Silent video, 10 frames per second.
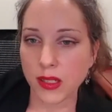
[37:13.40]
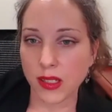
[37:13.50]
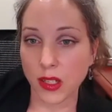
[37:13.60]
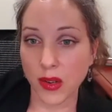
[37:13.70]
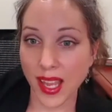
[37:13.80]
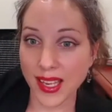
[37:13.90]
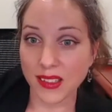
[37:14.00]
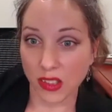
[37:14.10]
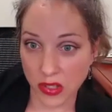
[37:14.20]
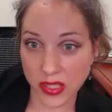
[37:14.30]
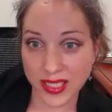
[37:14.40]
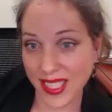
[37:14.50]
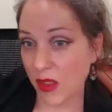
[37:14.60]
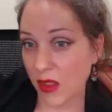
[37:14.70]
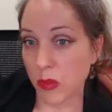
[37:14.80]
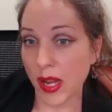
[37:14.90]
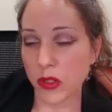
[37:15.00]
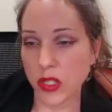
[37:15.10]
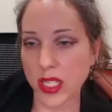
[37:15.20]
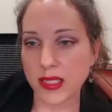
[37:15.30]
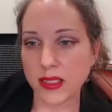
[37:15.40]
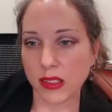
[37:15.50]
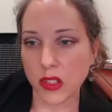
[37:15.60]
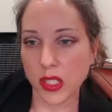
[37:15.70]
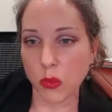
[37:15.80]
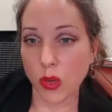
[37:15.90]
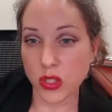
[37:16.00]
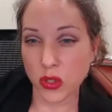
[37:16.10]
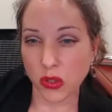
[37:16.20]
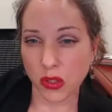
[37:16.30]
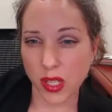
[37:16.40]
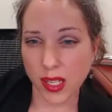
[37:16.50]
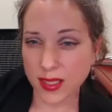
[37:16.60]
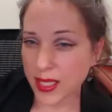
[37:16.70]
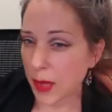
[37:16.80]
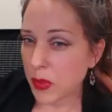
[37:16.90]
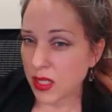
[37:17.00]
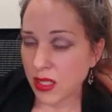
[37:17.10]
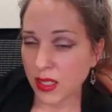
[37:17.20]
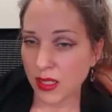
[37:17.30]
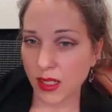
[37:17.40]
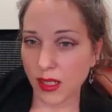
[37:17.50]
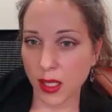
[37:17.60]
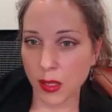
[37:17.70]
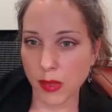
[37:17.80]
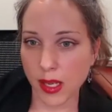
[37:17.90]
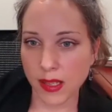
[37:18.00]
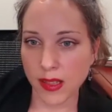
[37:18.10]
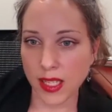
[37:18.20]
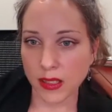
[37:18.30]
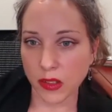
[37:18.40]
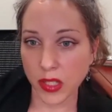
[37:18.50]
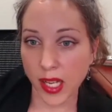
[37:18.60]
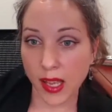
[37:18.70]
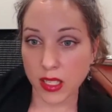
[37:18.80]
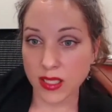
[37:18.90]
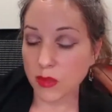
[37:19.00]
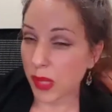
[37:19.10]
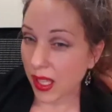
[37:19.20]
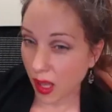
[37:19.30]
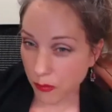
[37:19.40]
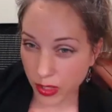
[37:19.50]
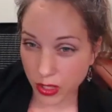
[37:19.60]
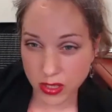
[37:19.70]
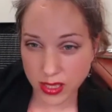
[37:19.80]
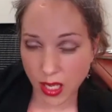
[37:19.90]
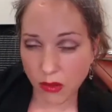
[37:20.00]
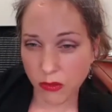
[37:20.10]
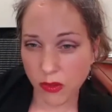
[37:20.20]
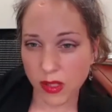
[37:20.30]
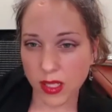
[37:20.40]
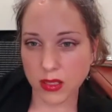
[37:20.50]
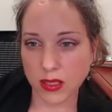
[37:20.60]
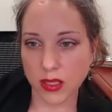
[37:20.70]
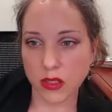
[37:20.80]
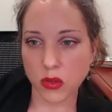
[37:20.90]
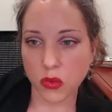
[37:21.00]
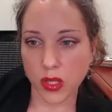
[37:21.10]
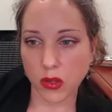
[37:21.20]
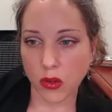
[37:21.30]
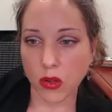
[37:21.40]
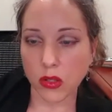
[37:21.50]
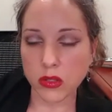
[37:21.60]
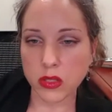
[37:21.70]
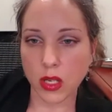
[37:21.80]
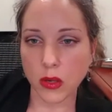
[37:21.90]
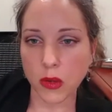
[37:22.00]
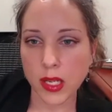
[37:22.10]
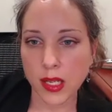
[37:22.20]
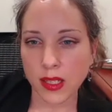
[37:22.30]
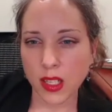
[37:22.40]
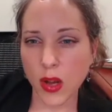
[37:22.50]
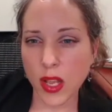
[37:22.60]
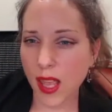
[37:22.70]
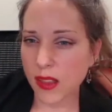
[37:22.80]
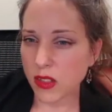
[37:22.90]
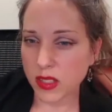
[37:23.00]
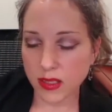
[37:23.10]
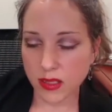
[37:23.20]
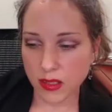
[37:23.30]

again, learn to set those boundaries, learning what you'll accept, and then learning how to speak up for yourself is critical. So, and just,